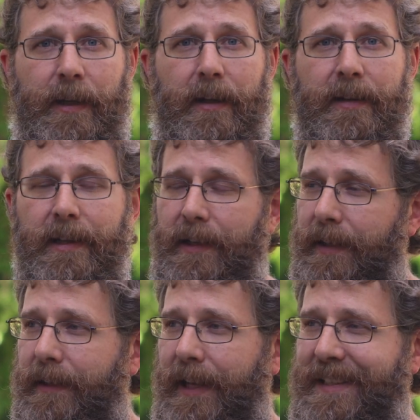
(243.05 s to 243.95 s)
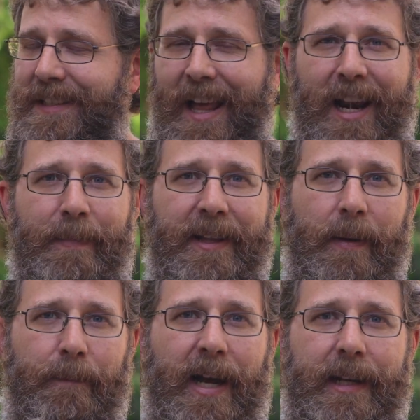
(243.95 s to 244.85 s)
Well, it's not about
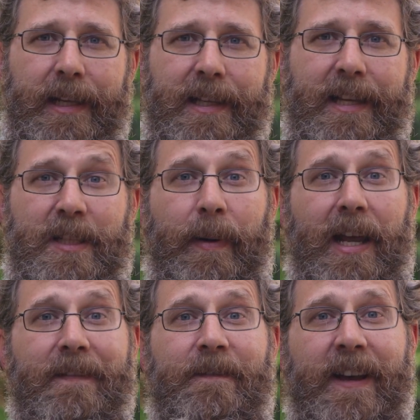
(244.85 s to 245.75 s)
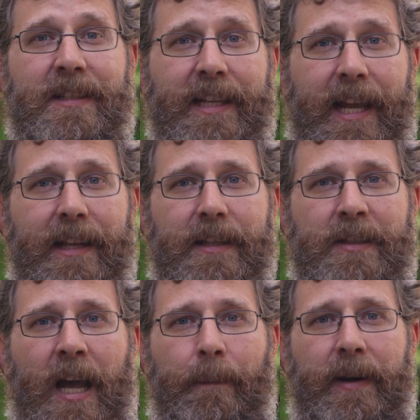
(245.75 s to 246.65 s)
the money. It's about investigating this
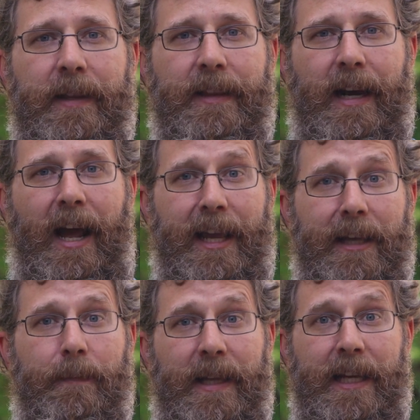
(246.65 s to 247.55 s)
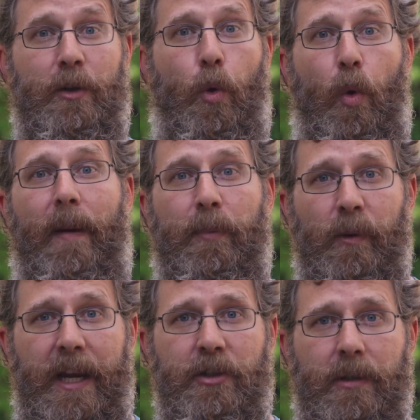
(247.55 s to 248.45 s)
company that I am in
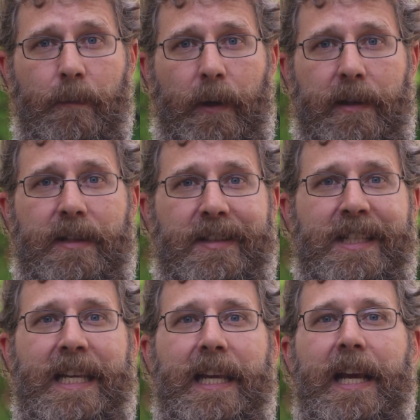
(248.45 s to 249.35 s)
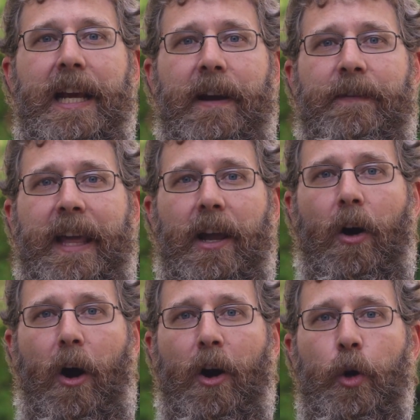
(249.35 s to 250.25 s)
cooperation with to see if they
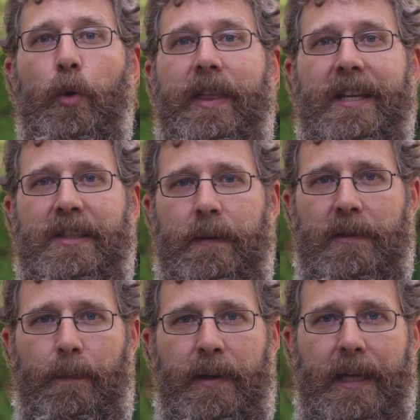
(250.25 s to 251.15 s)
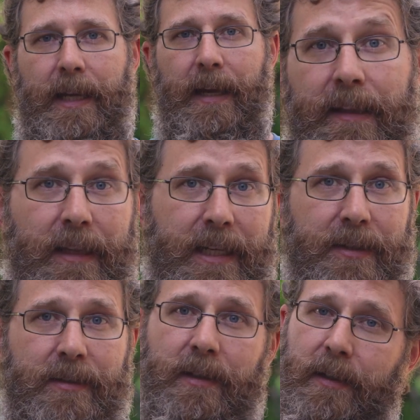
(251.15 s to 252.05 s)
are who they seem to be, at
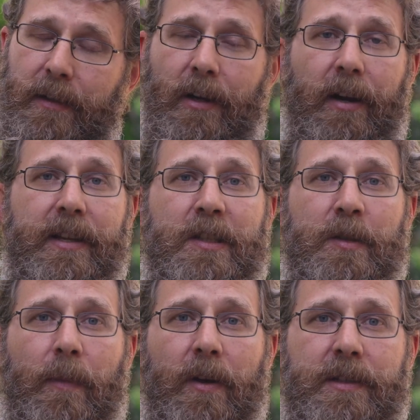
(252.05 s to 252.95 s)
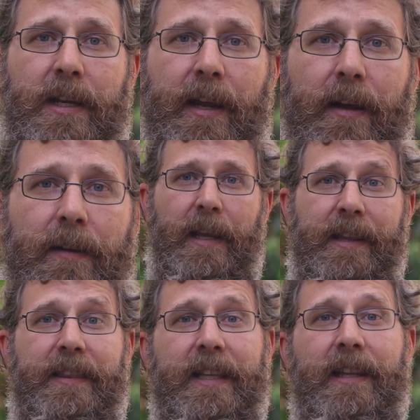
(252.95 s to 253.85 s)
least on this small scale.
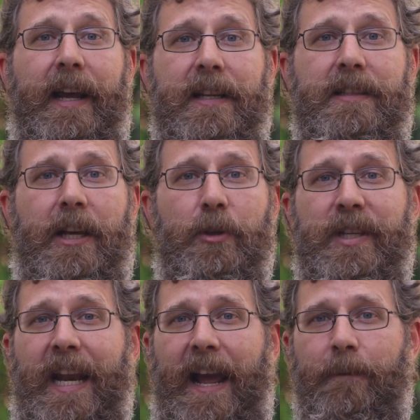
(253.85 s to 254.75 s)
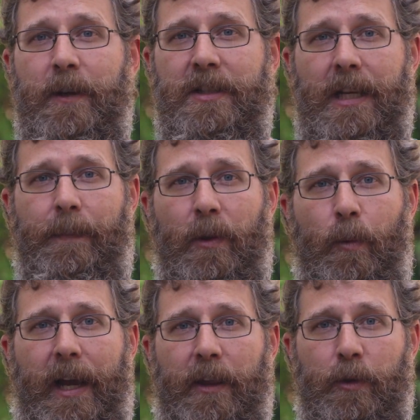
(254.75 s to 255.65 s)
And the thing that I can tell you is that every step of the
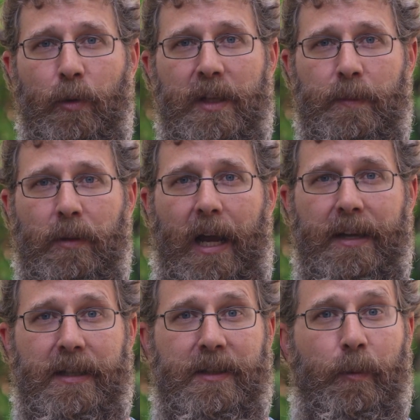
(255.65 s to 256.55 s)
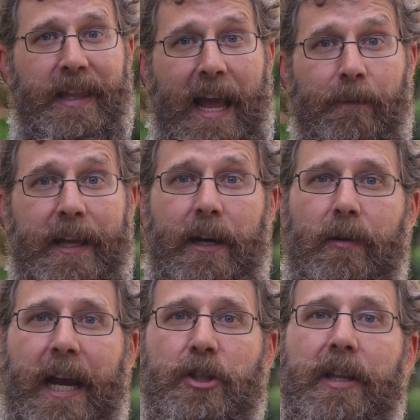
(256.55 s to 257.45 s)
way through this process and with every
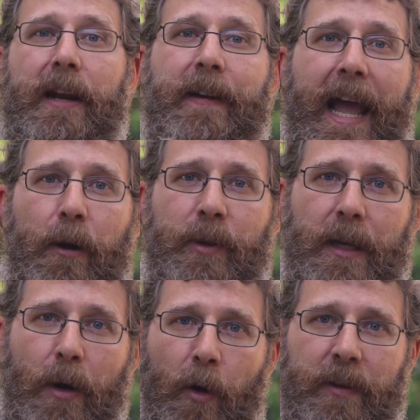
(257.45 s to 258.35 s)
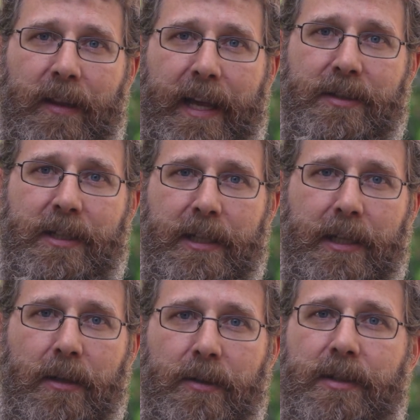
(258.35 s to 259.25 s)
interaction that I've had with them over the last 10
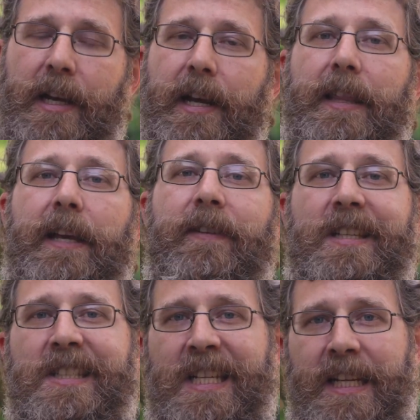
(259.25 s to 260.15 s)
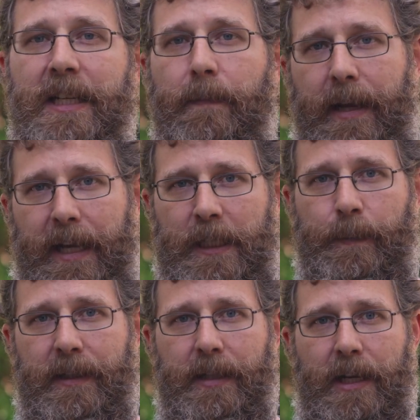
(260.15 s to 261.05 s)
years, they have exceeded my
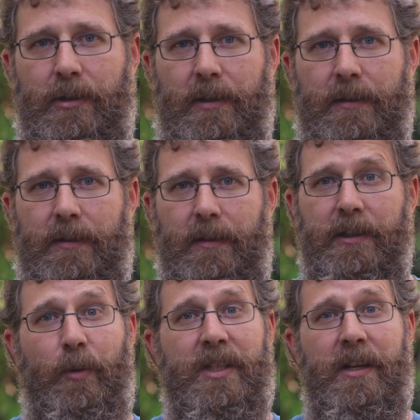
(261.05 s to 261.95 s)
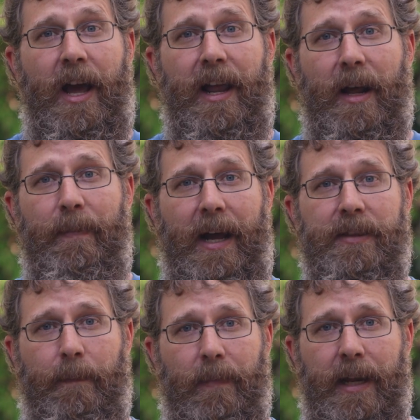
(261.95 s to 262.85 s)
expectations. So it's not about
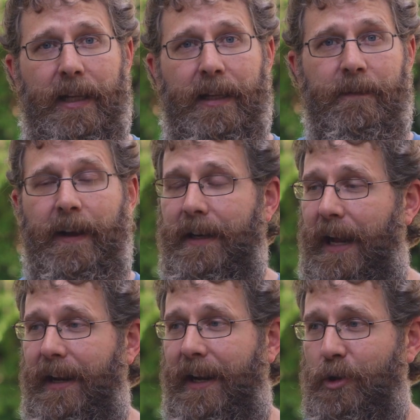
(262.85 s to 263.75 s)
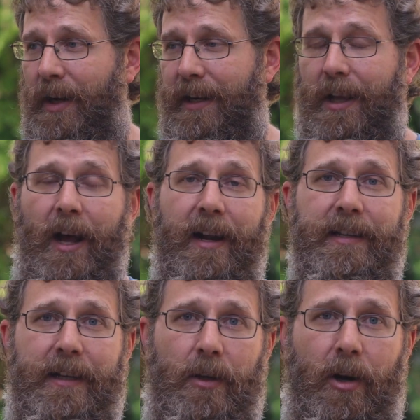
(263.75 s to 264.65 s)
the money. In fact, I tried to
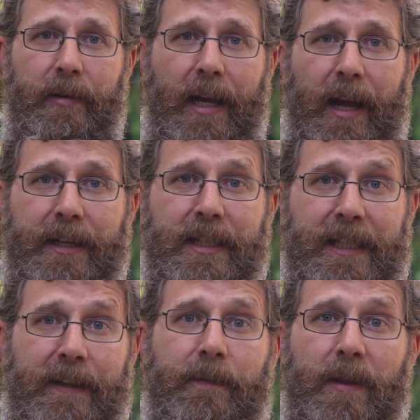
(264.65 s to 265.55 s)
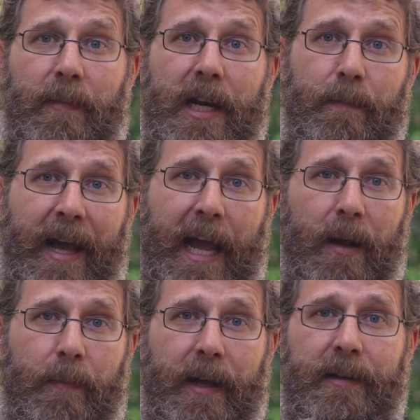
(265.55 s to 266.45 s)
contact REI to give the money
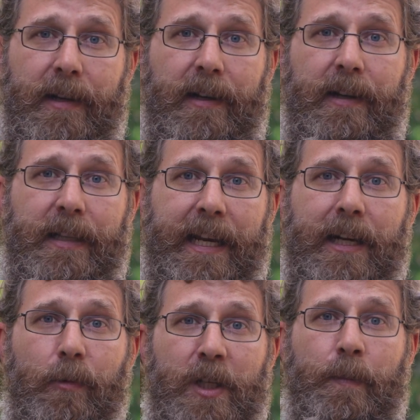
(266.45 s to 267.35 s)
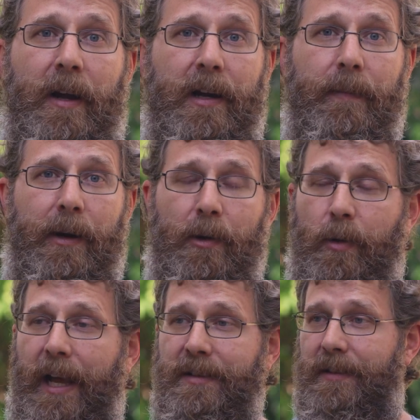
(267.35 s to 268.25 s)
back, but they didn't respond to my
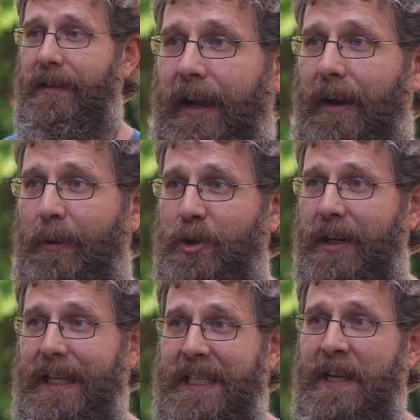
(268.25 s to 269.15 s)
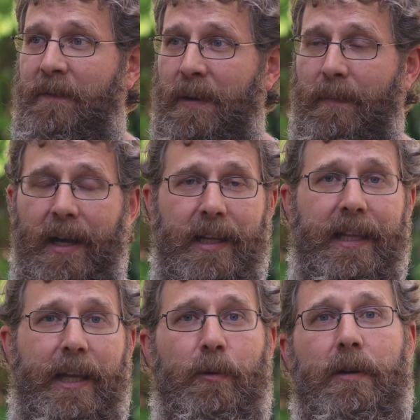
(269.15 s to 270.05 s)
request. I was trying to give them money
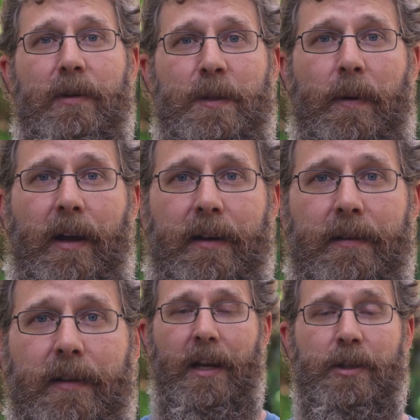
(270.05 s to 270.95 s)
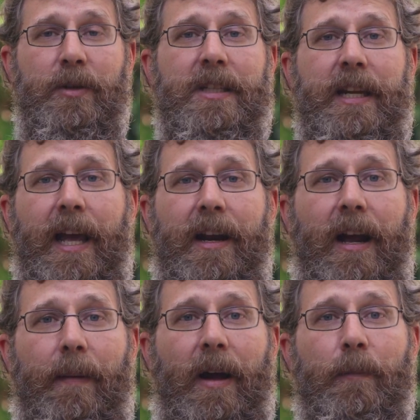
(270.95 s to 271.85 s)
and they wouldn't respond. So instead,
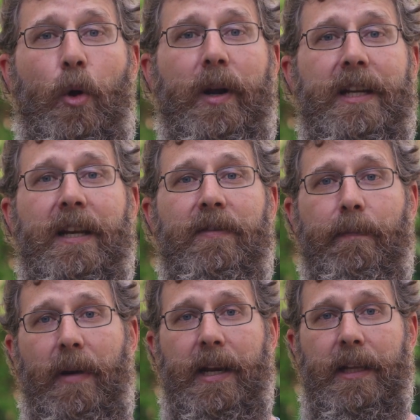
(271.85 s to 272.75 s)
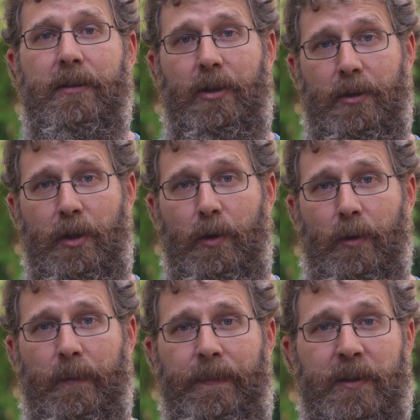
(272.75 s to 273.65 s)
I'm going to give the money to
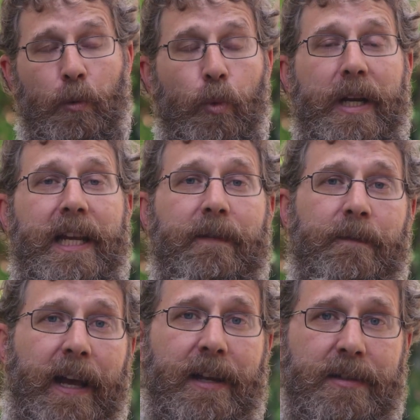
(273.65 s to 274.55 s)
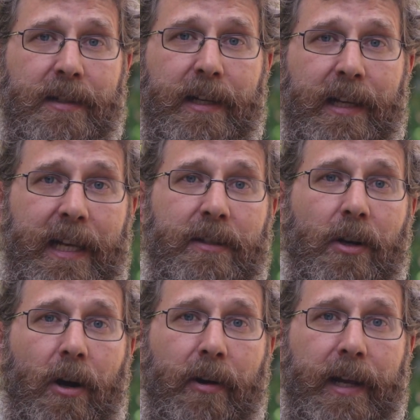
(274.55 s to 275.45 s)
you to reinvest into
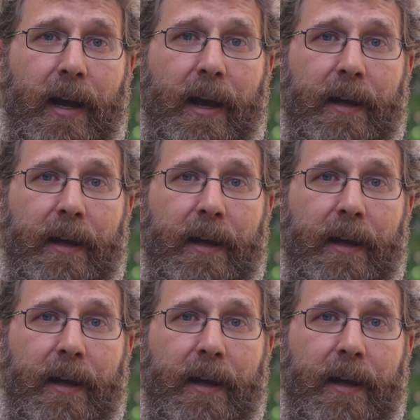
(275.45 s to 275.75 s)
REI.